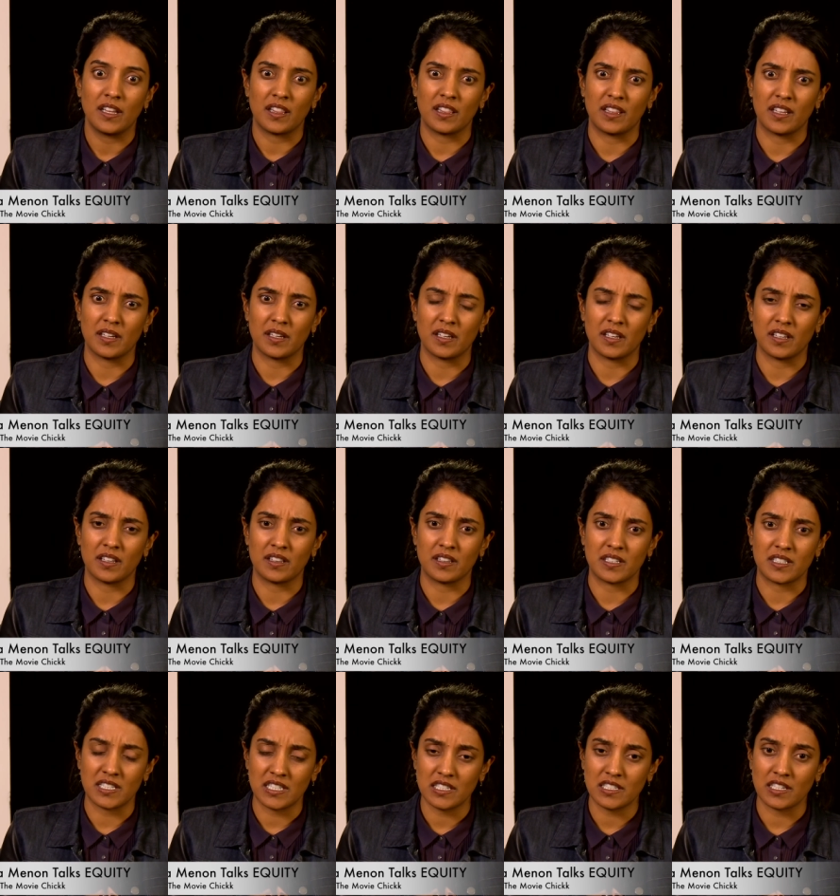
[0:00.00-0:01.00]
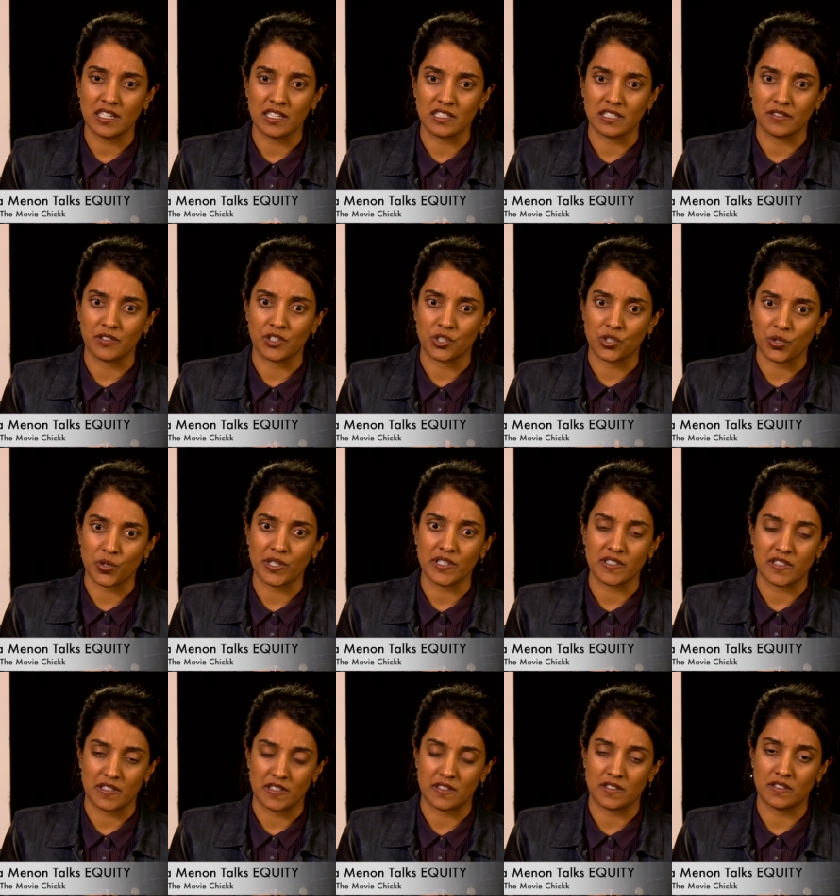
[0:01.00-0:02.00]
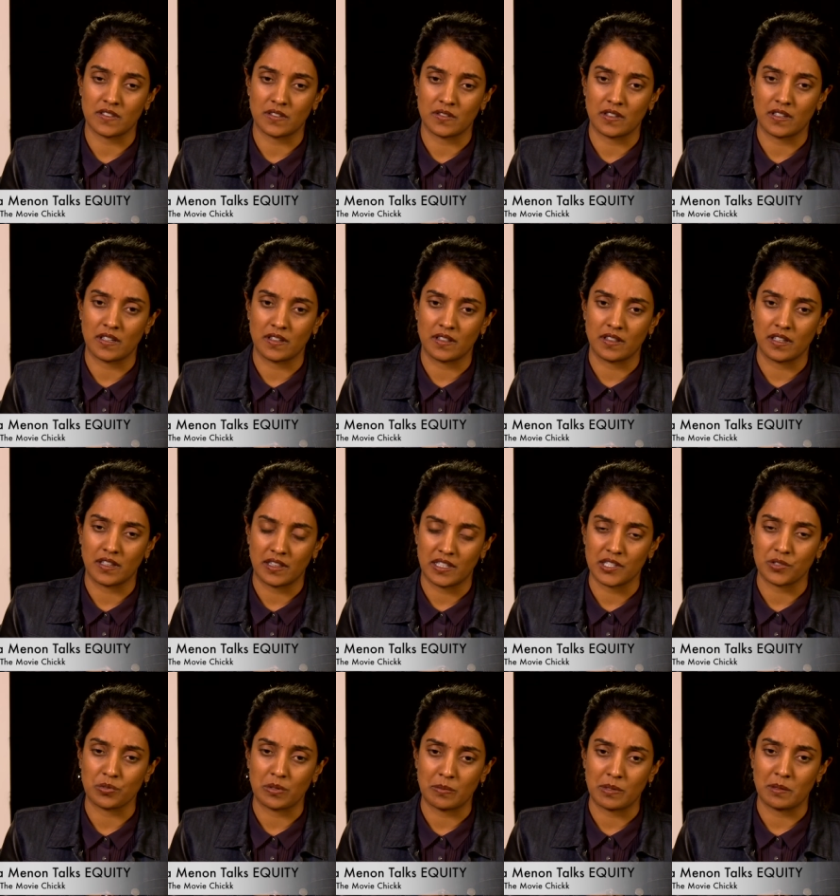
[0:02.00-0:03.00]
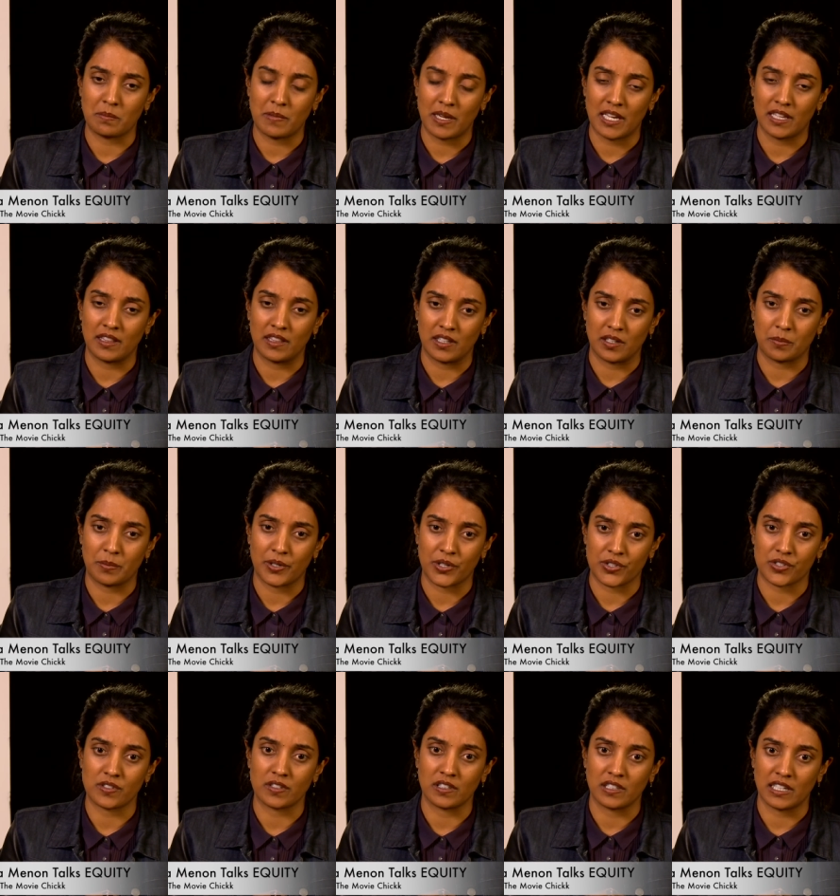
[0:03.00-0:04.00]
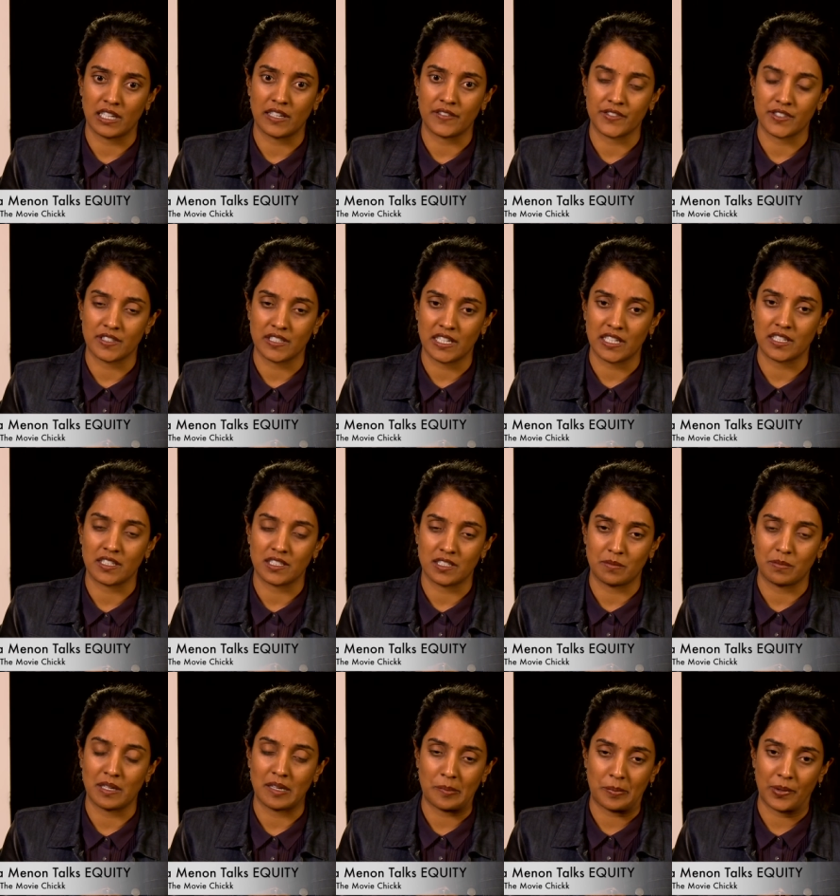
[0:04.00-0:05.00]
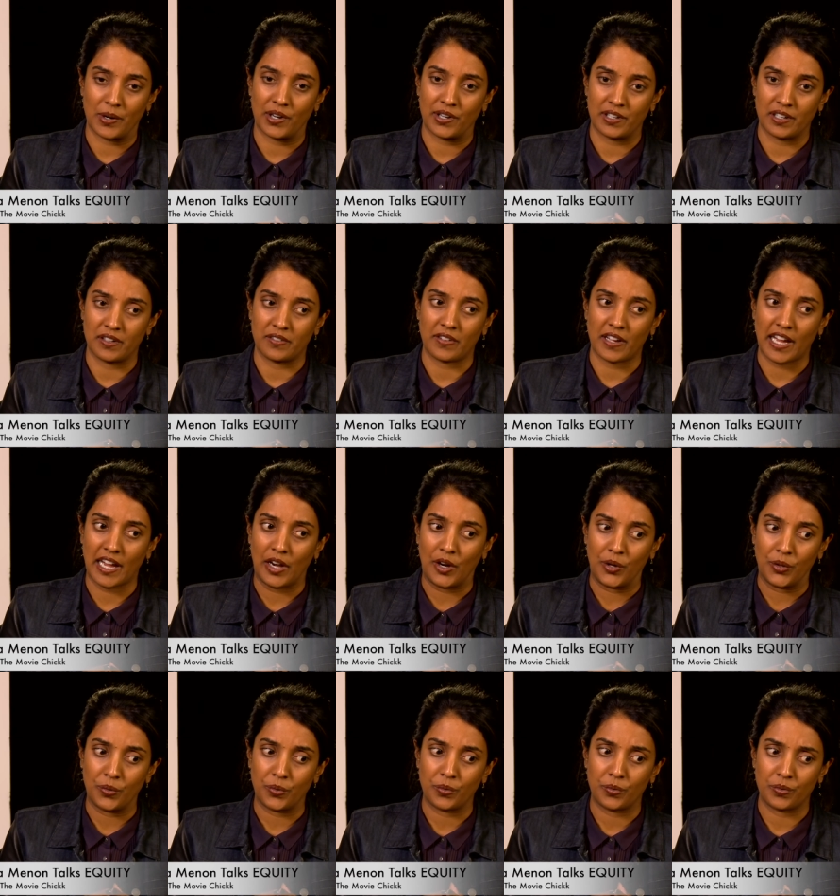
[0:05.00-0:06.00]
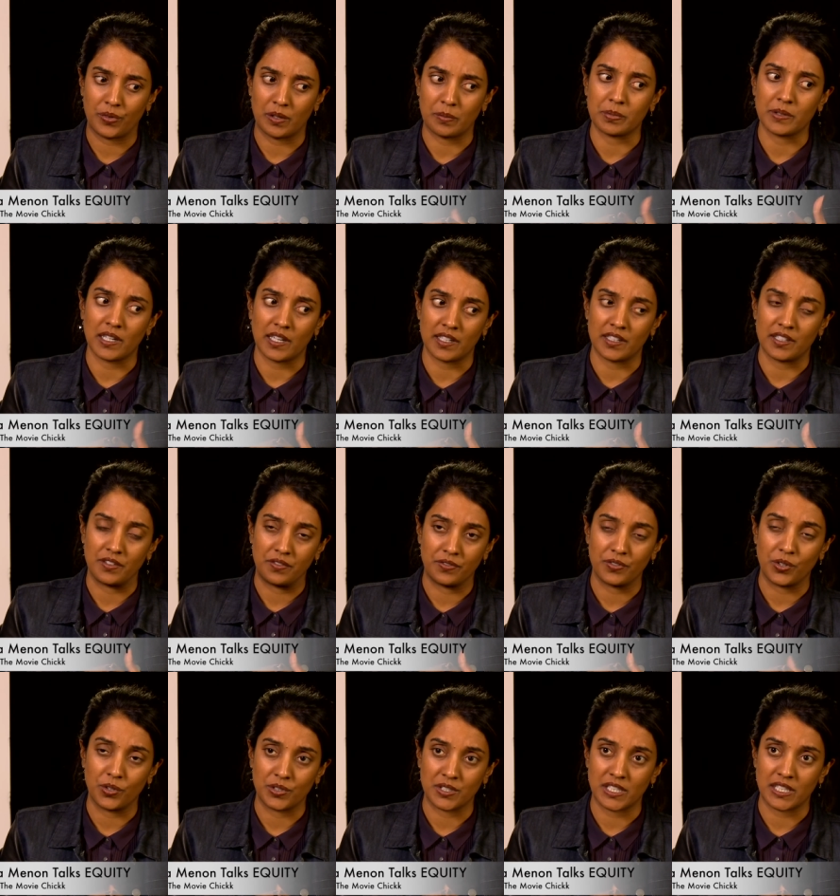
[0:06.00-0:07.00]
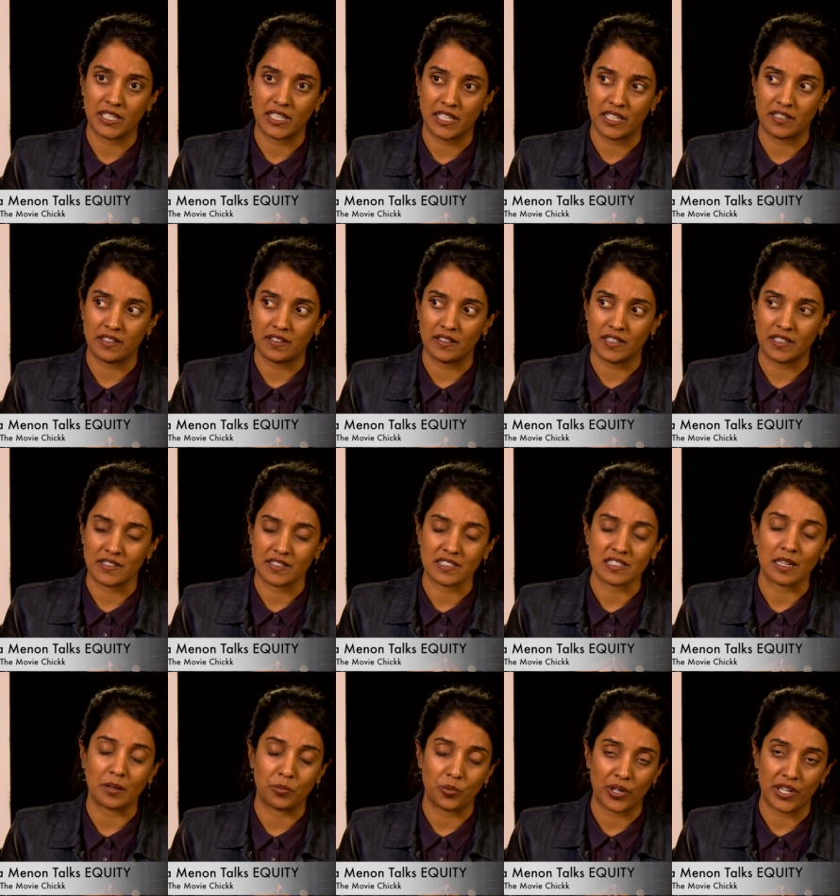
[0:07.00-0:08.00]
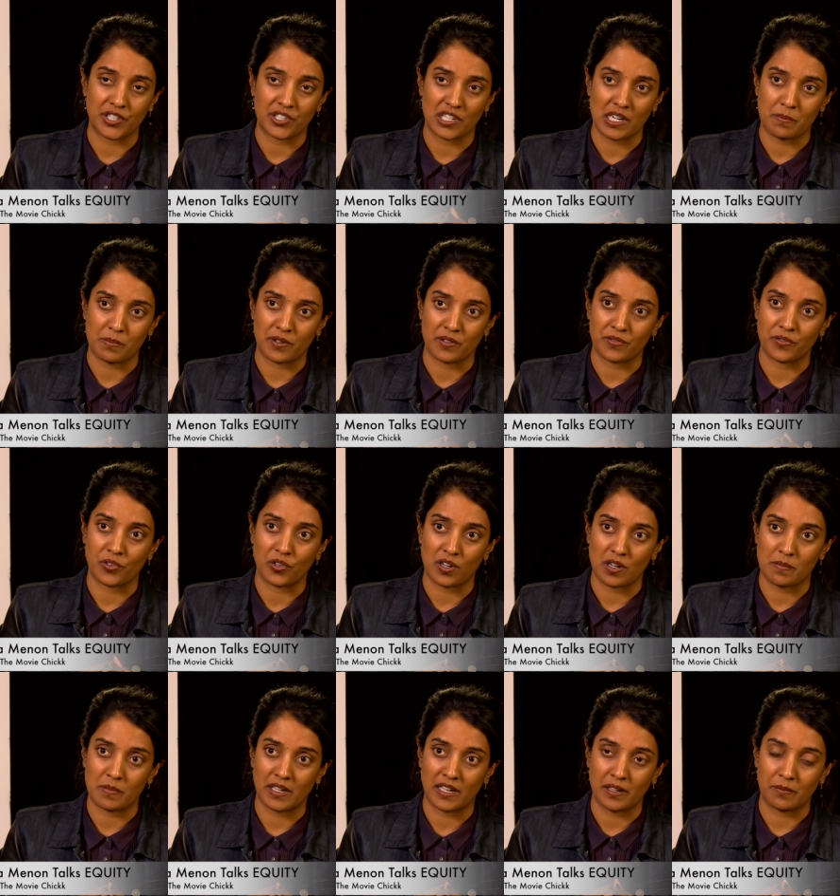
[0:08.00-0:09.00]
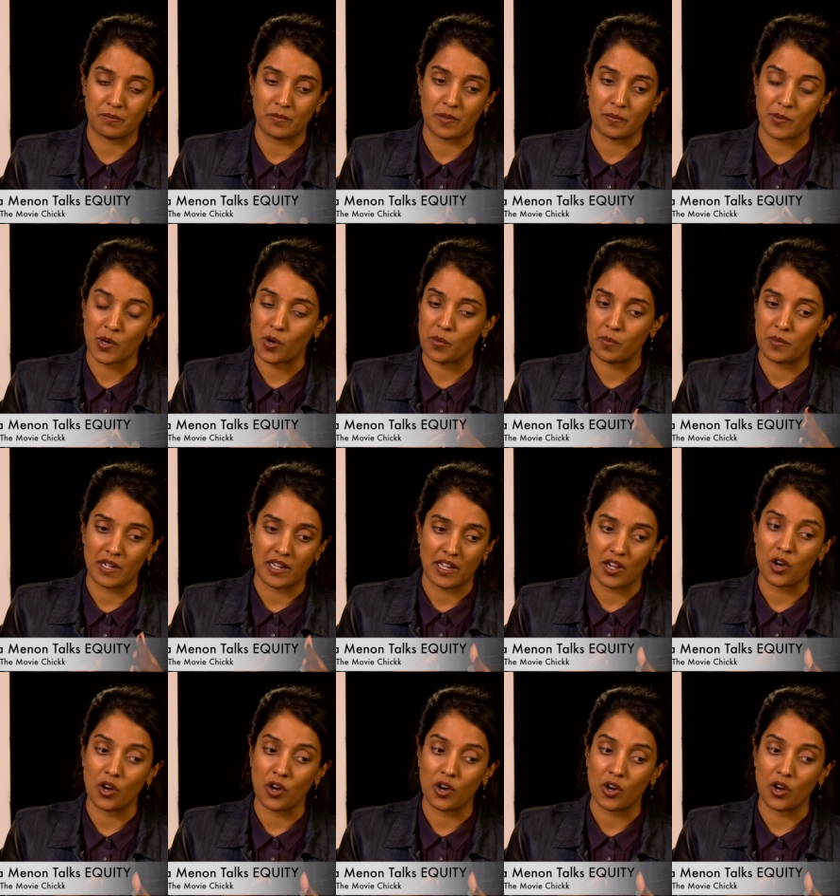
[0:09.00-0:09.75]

the details of the choices that these women made in their personal lives needed to be a part of how the plot unfolded in some way, shape, or form. And I